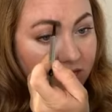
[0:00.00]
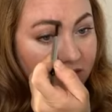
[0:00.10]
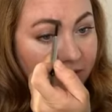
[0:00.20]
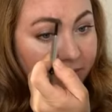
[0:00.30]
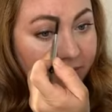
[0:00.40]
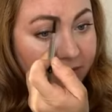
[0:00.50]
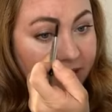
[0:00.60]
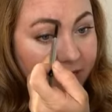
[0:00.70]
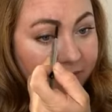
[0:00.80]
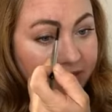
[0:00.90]
keep
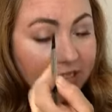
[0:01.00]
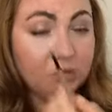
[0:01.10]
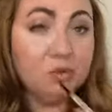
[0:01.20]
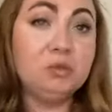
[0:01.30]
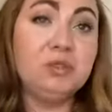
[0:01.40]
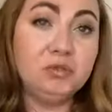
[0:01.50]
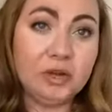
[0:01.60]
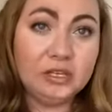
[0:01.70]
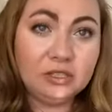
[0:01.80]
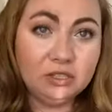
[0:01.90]
applying it, because what we're
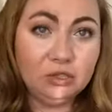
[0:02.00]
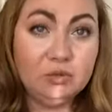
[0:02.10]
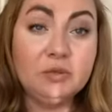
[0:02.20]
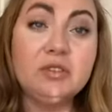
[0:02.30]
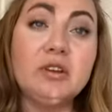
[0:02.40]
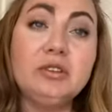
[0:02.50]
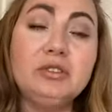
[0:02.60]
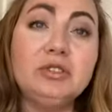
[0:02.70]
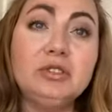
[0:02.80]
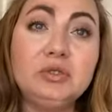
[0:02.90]
trying to
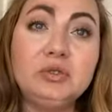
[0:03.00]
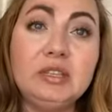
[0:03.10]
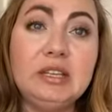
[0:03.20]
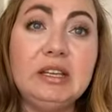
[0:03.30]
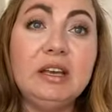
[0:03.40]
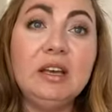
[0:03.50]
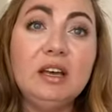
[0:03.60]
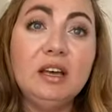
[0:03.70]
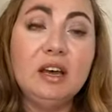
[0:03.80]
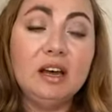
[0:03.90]
do, the
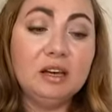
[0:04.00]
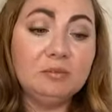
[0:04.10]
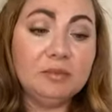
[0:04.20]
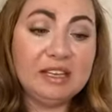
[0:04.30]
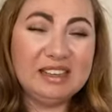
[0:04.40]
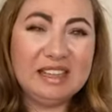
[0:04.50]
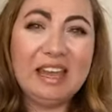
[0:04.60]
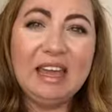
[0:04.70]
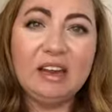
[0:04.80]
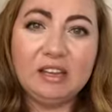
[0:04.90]
like the
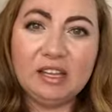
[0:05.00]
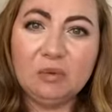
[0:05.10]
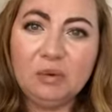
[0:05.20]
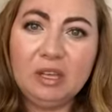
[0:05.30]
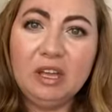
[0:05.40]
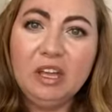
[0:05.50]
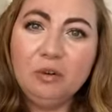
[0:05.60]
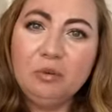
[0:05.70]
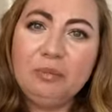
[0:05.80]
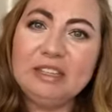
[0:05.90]
hair, like we're
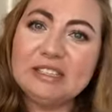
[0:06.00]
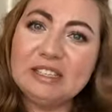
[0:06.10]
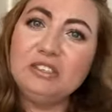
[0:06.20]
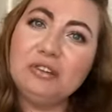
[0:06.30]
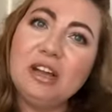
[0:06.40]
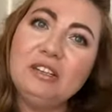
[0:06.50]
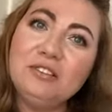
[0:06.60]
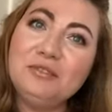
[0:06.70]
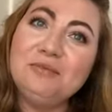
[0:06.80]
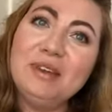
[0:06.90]
basically trying
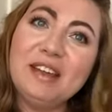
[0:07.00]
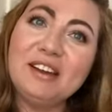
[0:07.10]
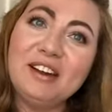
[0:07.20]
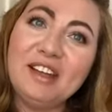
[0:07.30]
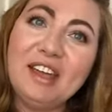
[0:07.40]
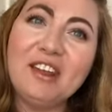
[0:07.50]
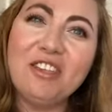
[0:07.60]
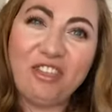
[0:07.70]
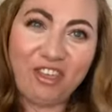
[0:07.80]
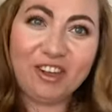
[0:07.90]
to make our hair
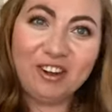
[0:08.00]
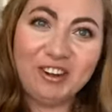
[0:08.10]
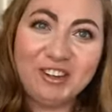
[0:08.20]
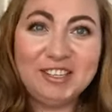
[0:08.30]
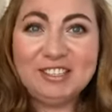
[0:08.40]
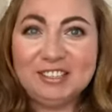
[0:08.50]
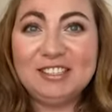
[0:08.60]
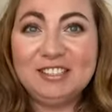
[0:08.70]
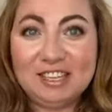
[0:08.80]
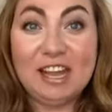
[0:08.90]
thicker. This is
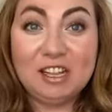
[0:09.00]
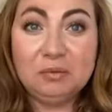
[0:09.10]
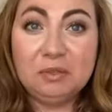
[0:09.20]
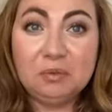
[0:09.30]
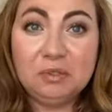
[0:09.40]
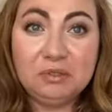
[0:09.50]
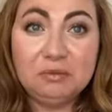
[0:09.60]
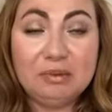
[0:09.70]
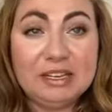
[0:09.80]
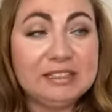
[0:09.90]
exactly what we're
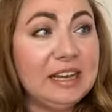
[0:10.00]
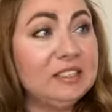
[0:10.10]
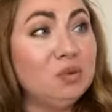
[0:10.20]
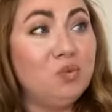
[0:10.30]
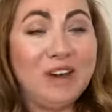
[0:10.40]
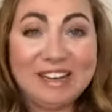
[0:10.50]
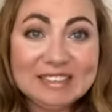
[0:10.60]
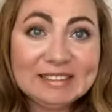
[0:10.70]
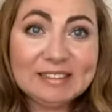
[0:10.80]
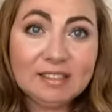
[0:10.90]
doing, because it has a
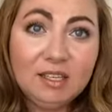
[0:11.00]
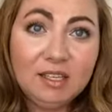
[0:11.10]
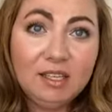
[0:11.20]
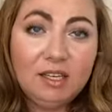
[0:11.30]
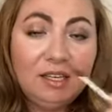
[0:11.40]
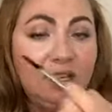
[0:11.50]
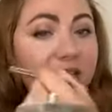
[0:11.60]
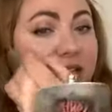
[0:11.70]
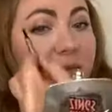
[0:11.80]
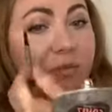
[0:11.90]
wax
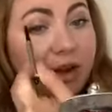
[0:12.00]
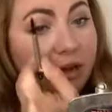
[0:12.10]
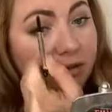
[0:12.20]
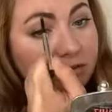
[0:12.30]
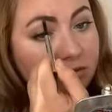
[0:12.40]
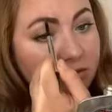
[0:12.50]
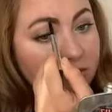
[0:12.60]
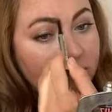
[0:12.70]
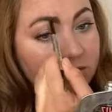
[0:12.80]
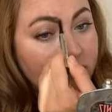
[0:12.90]
in the
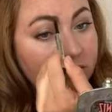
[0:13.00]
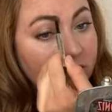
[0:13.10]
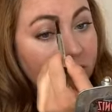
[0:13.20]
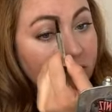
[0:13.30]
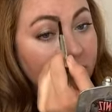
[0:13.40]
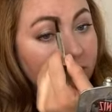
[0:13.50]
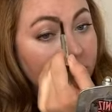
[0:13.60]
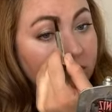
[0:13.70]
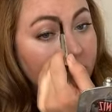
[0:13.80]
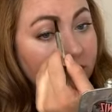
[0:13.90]
brows.
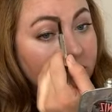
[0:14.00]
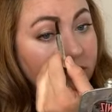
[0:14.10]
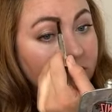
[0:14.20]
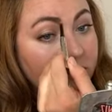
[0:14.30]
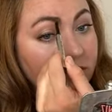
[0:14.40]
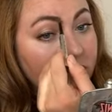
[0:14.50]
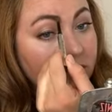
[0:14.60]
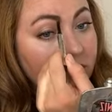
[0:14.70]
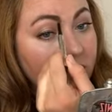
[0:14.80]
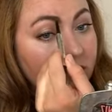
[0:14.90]
So we're just really
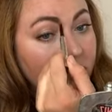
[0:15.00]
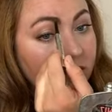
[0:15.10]
gonna